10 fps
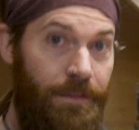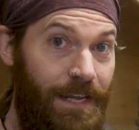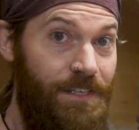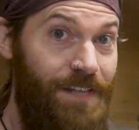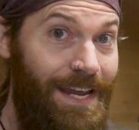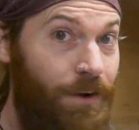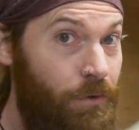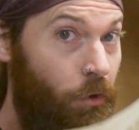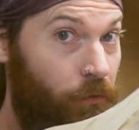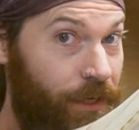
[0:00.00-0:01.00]
That is now
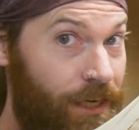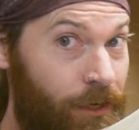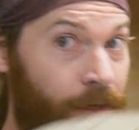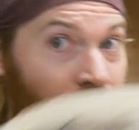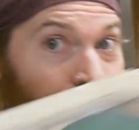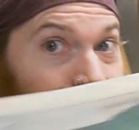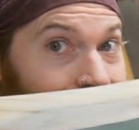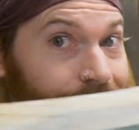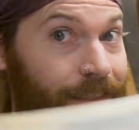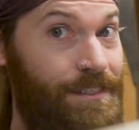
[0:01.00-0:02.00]
over here that
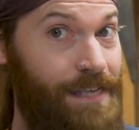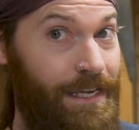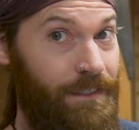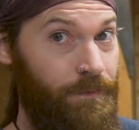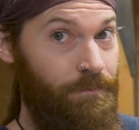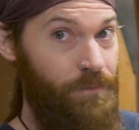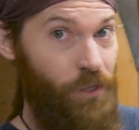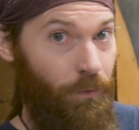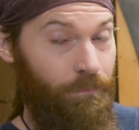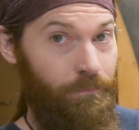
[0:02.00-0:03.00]
I need to sand.
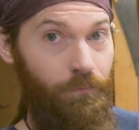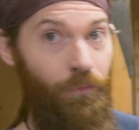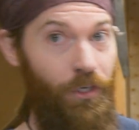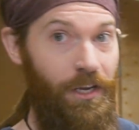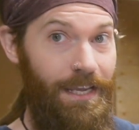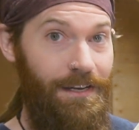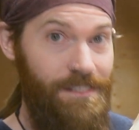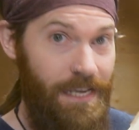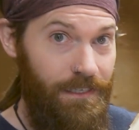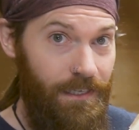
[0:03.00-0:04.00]
So we're gonna get a
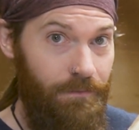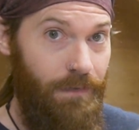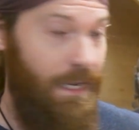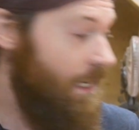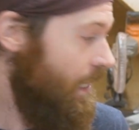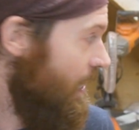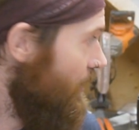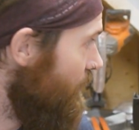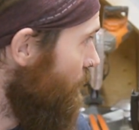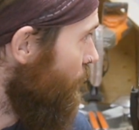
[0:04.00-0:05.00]
sanding
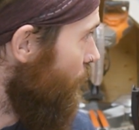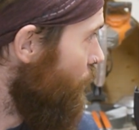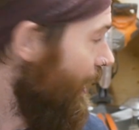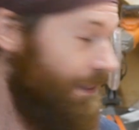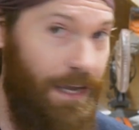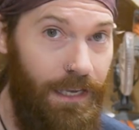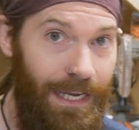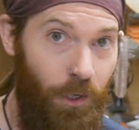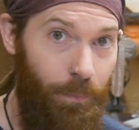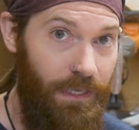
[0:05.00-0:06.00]
and then we're gonna crack that guy
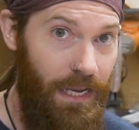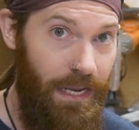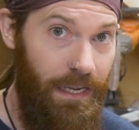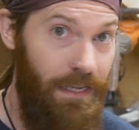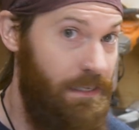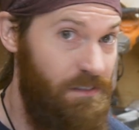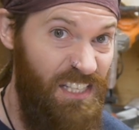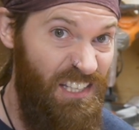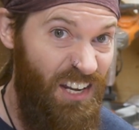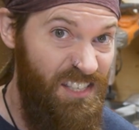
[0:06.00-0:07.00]
open and see
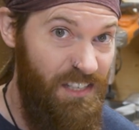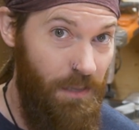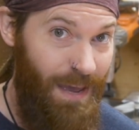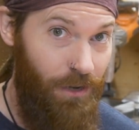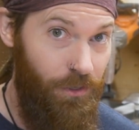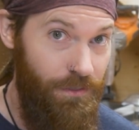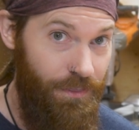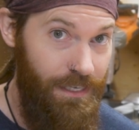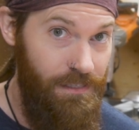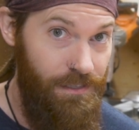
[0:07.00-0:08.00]
the dust and the powder and the
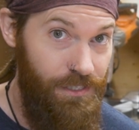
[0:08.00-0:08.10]
things and the